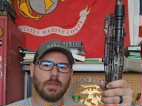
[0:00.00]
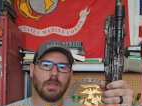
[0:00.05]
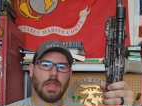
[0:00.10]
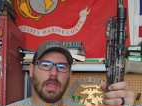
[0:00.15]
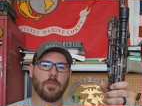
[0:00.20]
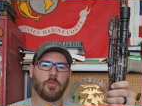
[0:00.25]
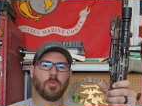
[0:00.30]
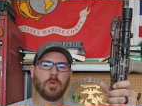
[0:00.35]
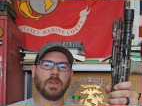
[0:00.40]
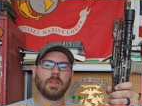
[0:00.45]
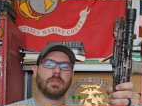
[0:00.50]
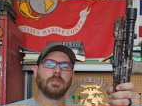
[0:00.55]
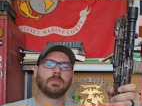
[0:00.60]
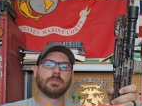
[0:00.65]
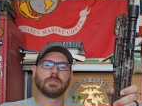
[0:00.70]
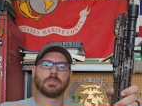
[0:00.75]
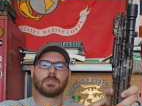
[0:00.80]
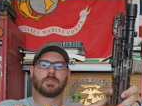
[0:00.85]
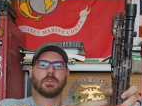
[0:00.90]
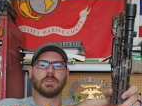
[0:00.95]
everybody,
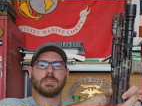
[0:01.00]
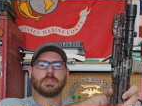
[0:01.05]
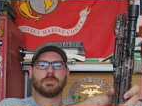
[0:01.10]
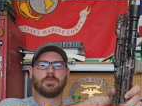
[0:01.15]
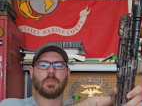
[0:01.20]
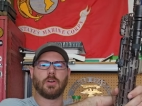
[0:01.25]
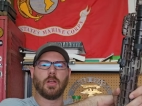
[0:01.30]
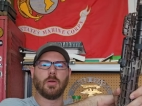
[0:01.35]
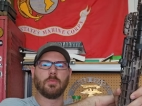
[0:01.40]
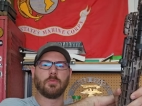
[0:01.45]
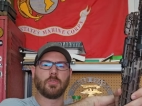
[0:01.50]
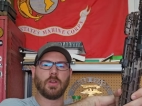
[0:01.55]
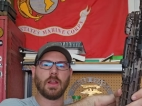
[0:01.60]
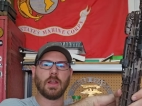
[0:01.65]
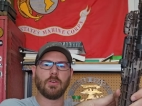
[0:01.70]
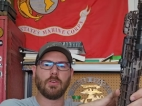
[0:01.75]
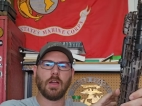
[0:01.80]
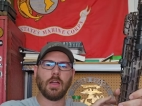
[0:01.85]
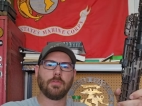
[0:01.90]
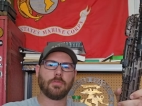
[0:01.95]
it's Chris from Granite
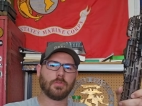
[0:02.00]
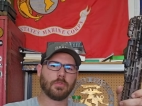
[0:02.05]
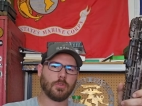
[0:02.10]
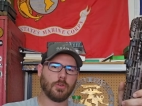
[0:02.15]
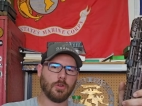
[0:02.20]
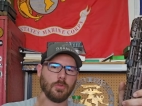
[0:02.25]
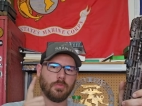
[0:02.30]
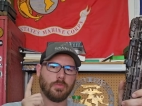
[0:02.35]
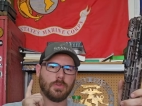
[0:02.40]
Rifle Group